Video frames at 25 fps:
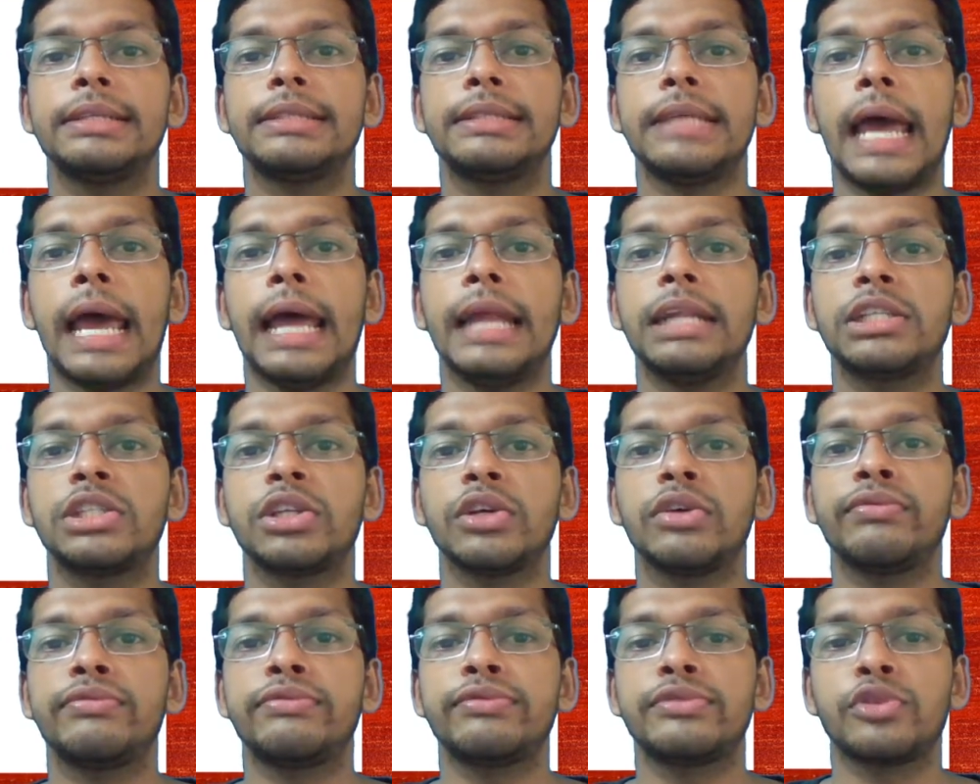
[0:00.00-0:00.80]
chance
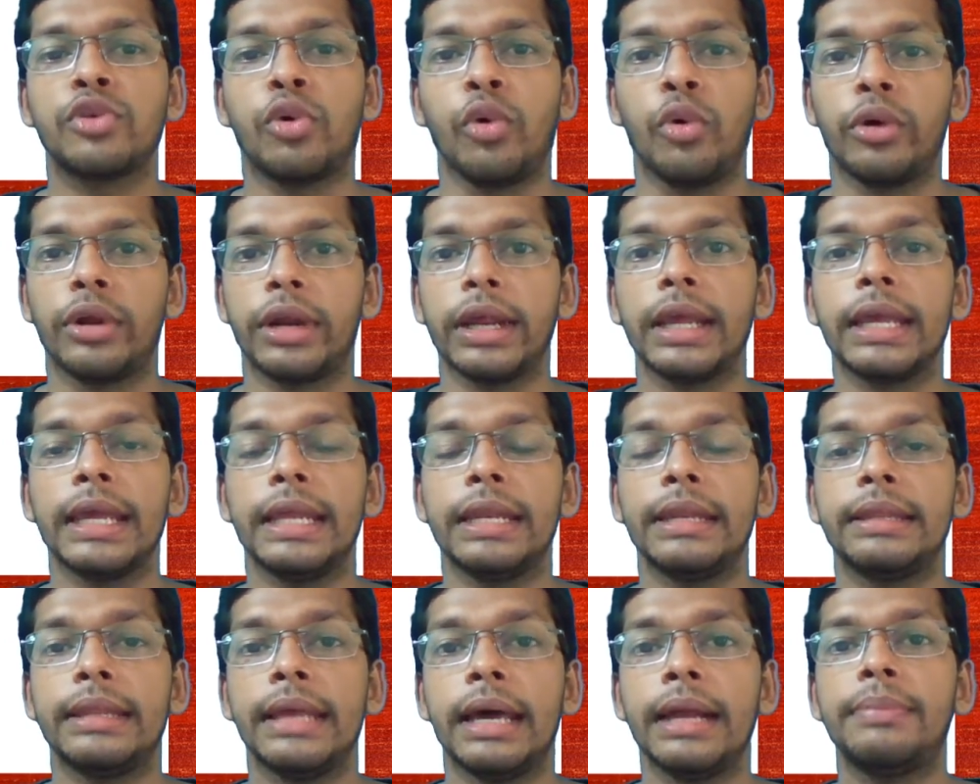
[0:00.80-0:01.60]
of scoring
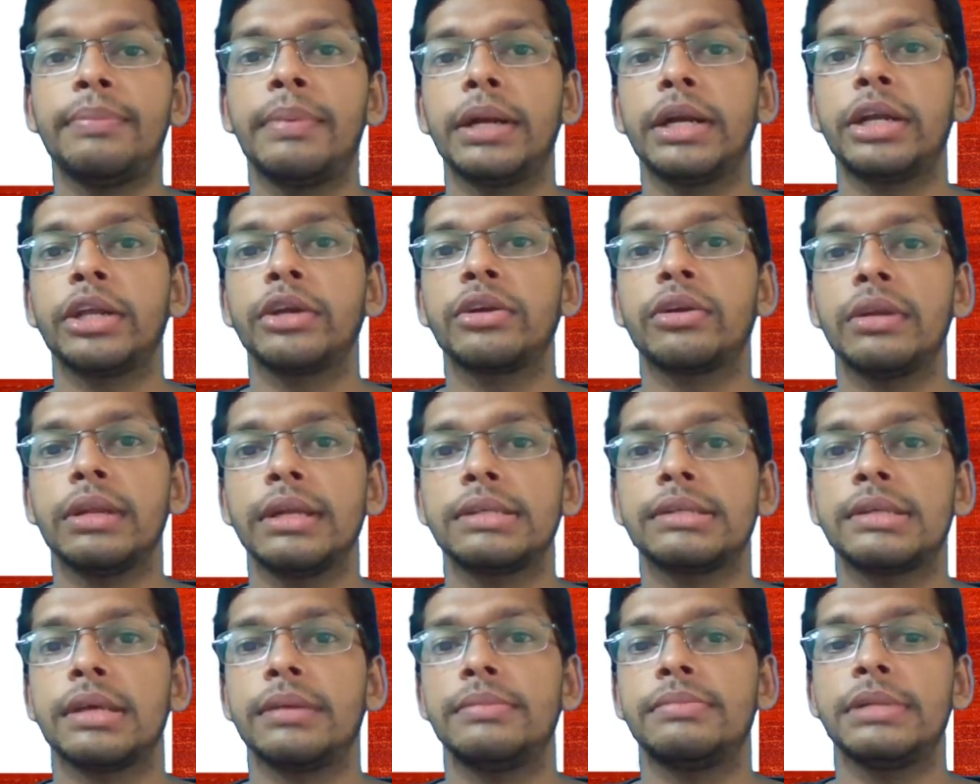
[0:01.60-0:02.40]
in that particular
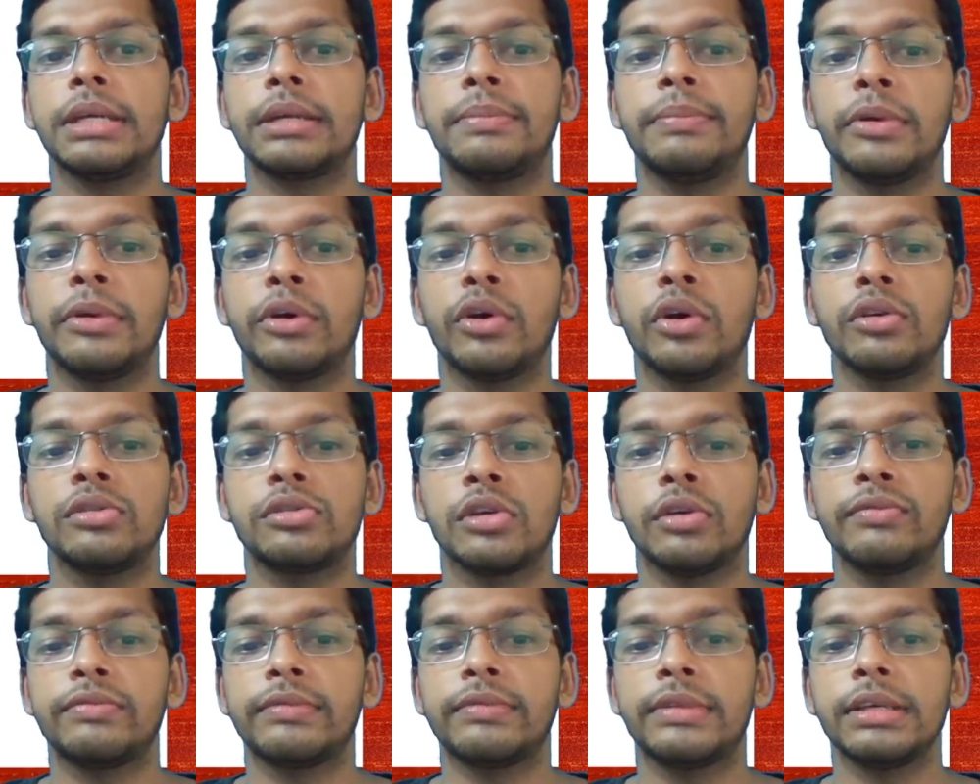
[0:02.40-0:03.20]
subject because
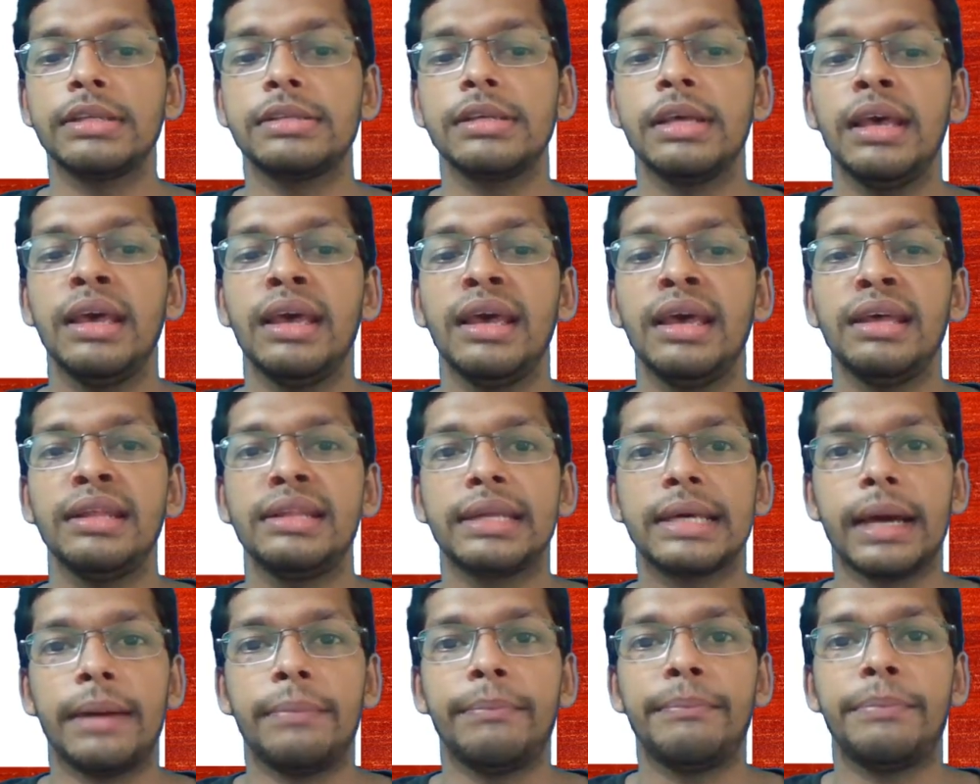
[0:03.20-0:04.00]
of this,
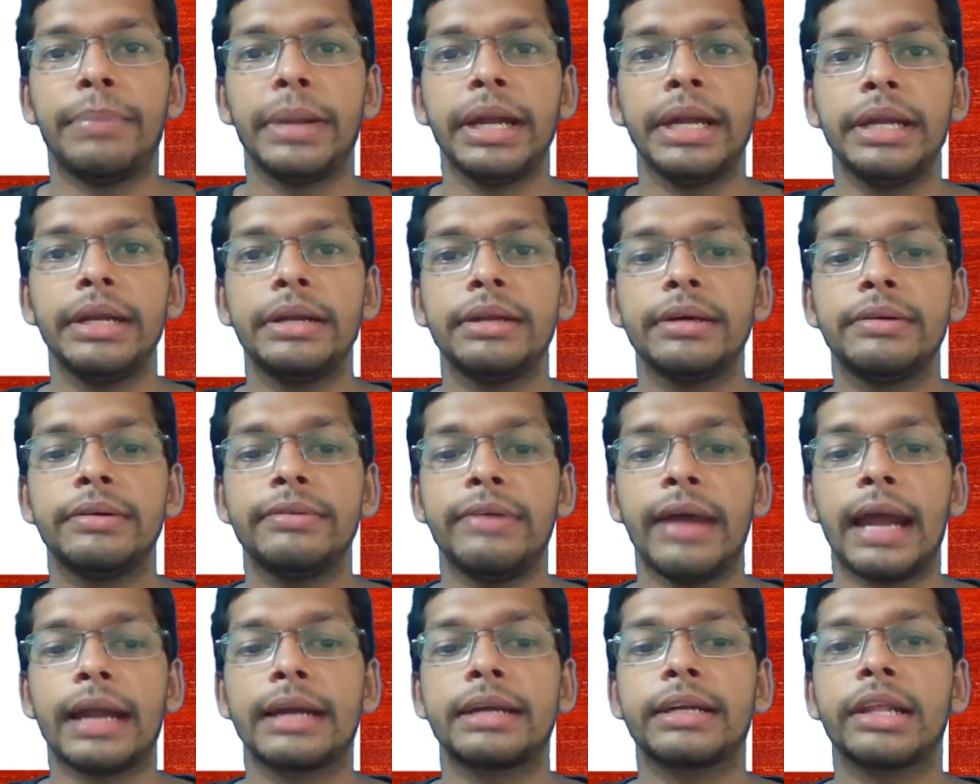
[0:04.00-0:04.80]
the combined
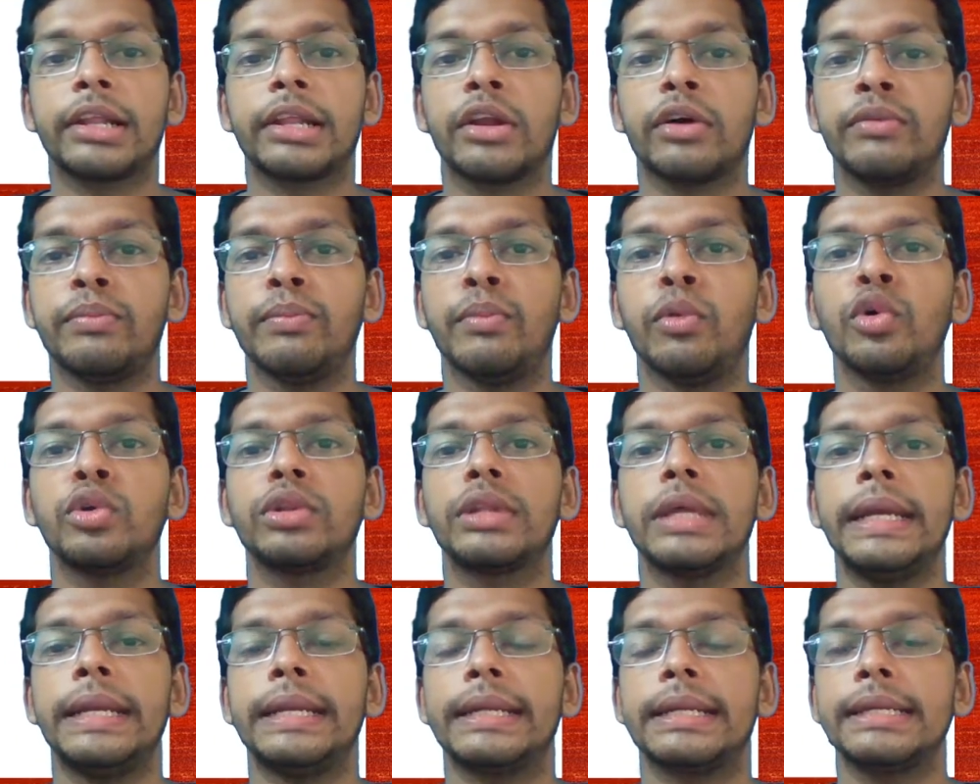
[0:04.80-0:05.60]
factor of both
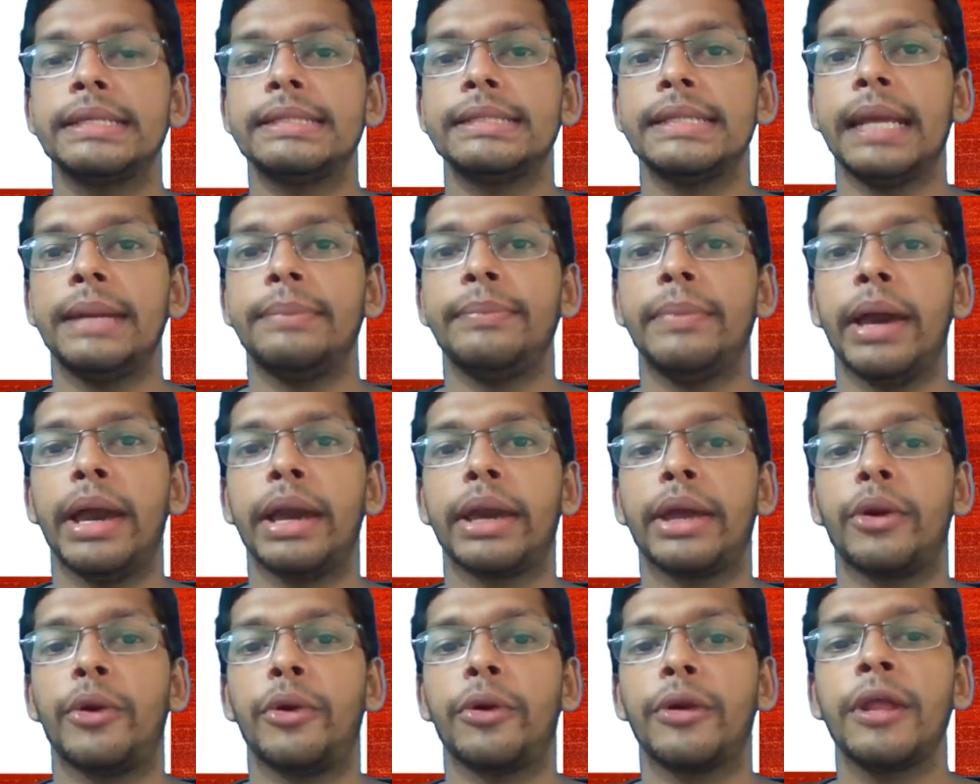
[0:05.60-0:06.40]
interest and
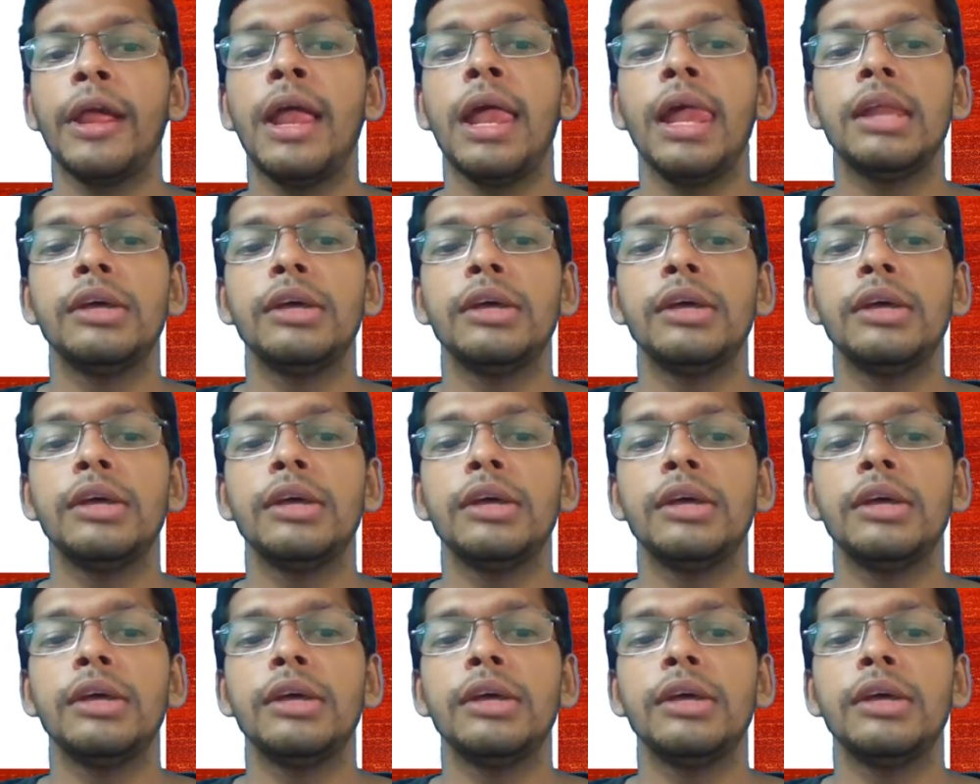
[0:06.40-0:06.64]
background.